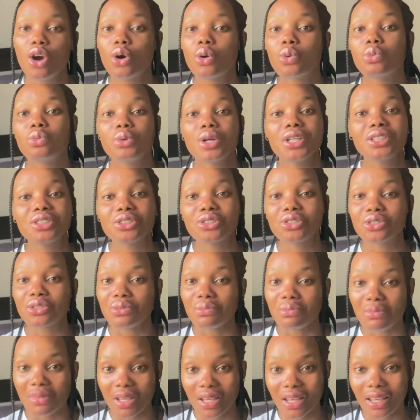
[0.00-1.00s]
which to
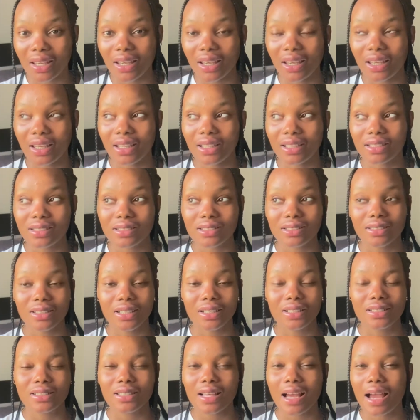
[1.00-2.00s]
me,
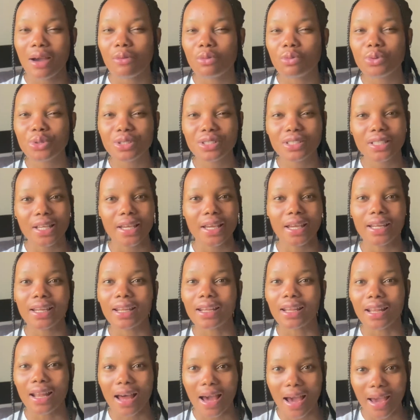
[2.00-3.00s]
it's I won't say a
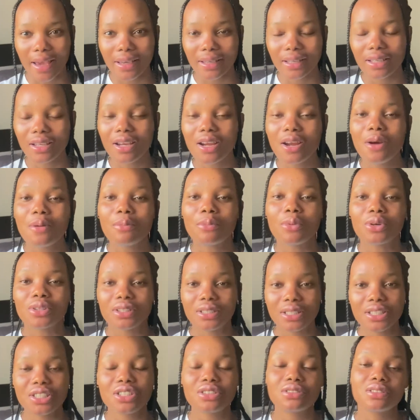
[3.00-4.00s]
lie, but
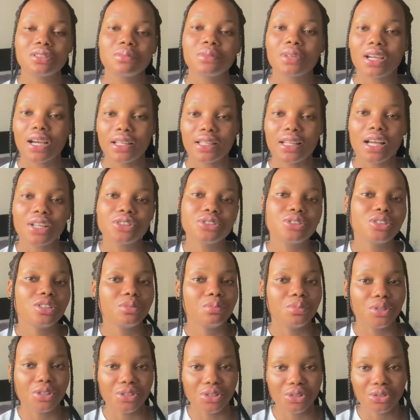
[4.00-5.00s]
this cream can actually
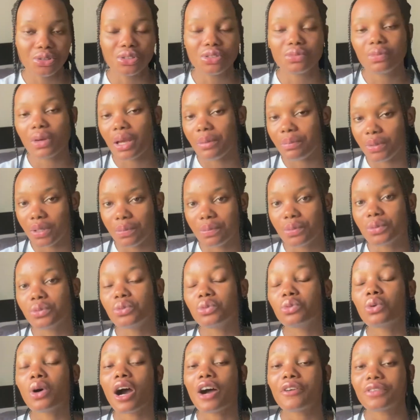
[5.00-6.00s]
be used by people
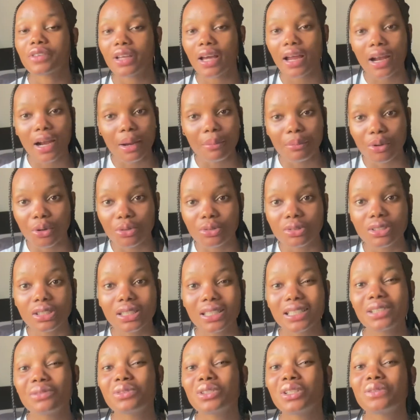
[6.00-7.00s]
who have caramel
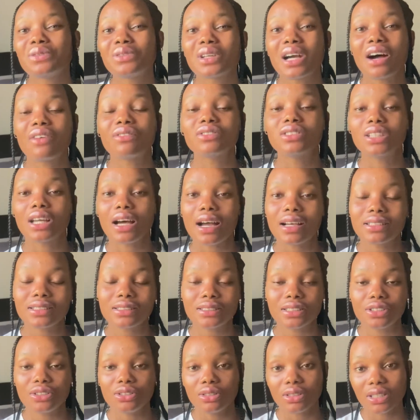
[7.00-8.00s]
skin. Even if you have dark
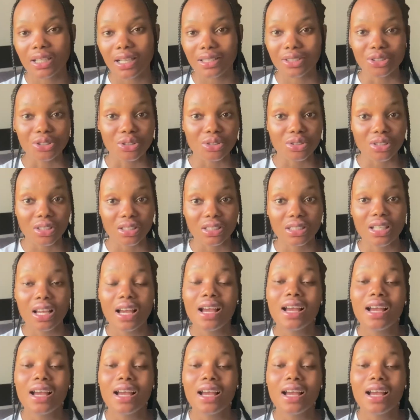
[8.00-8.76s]
skin, you can use it.